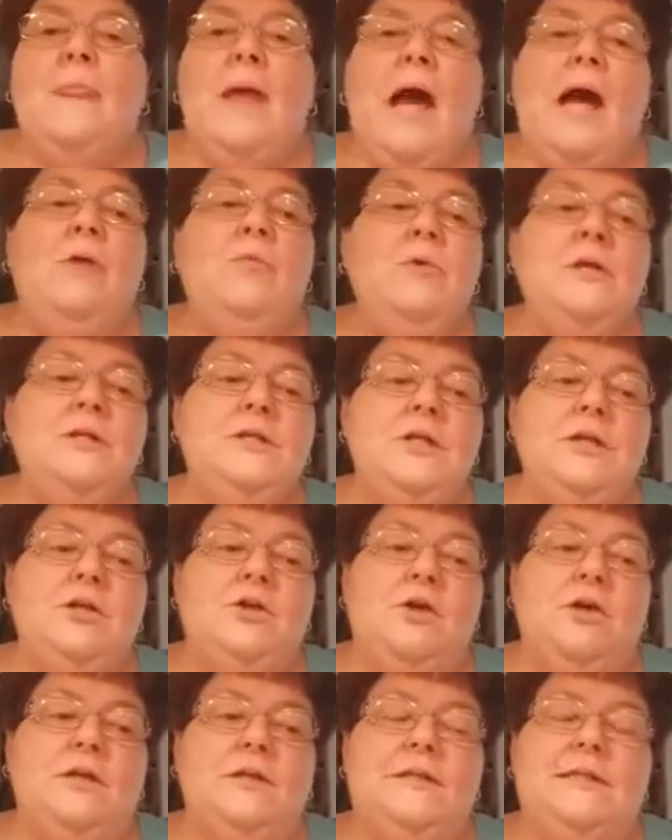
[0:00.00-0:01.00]
I went to
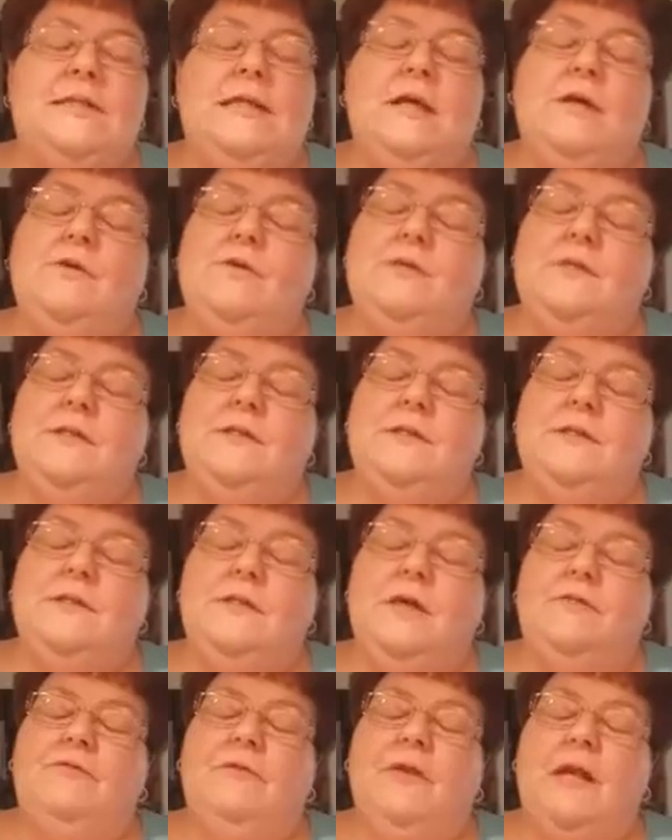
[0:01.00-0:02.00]
yard sales and
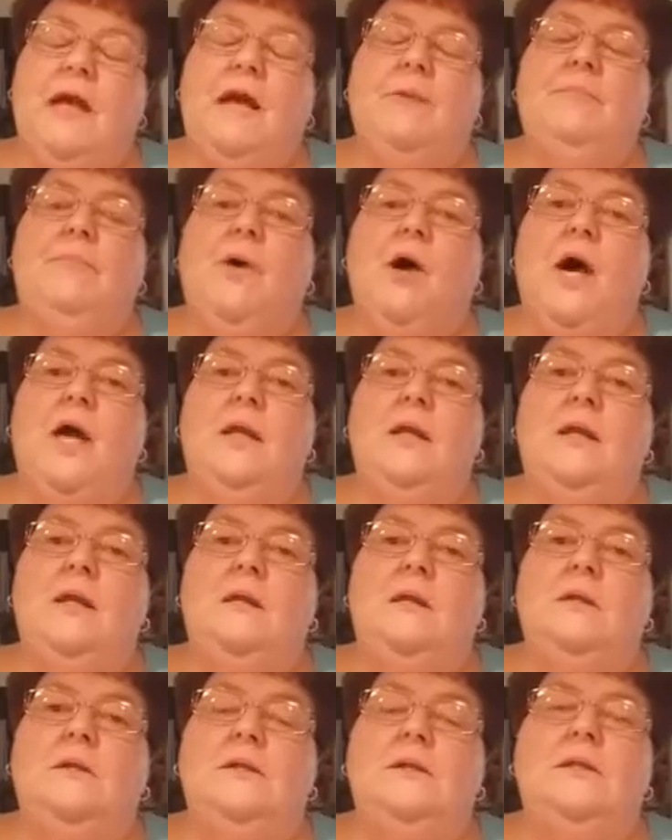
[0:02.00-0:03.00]
stuff, and I bought
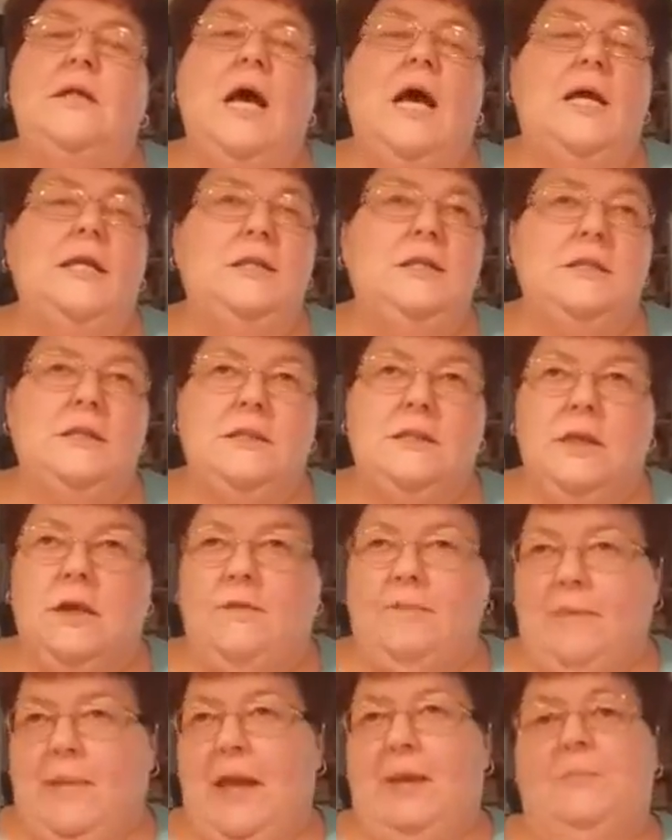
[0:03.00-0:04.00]
tons
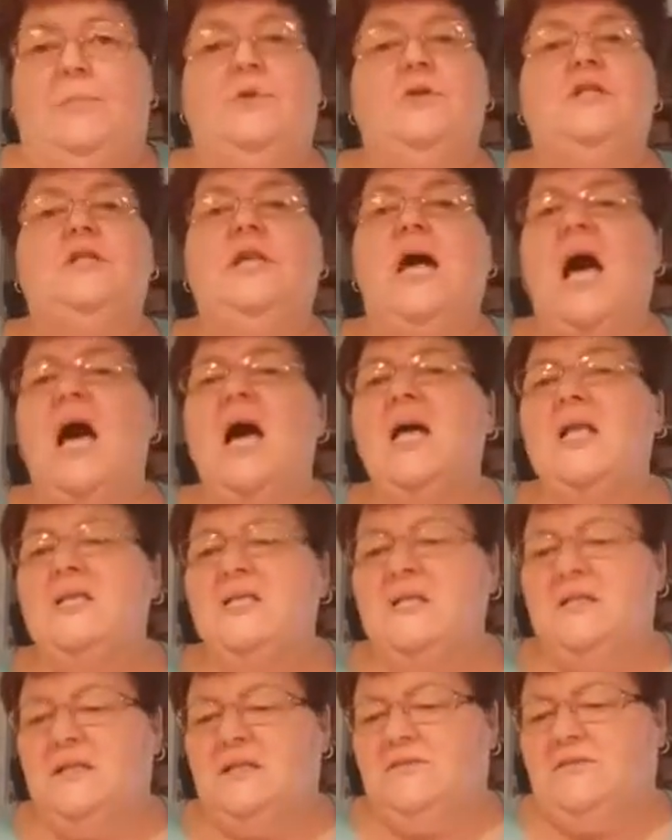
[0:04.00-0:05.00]
of paper,
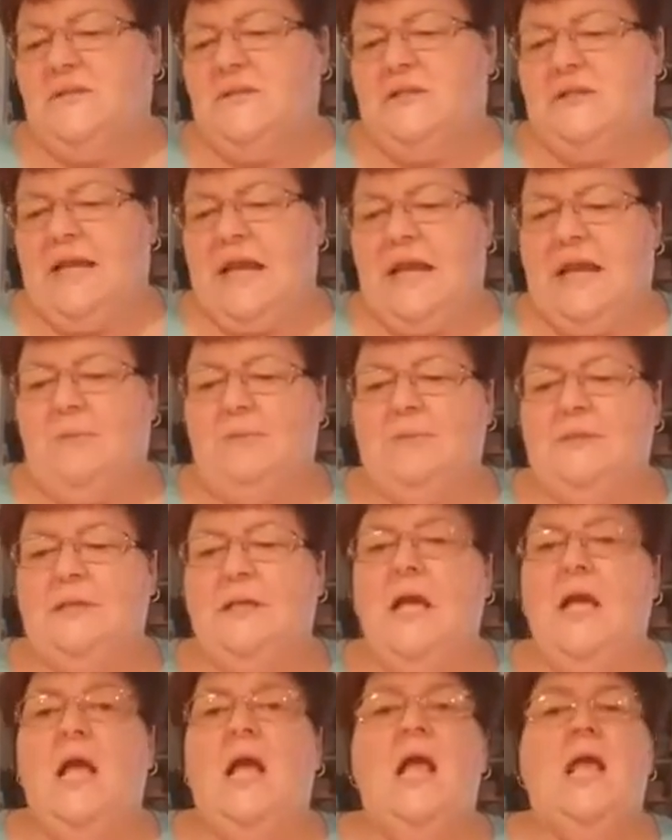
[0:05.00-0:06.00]
tons of stamps,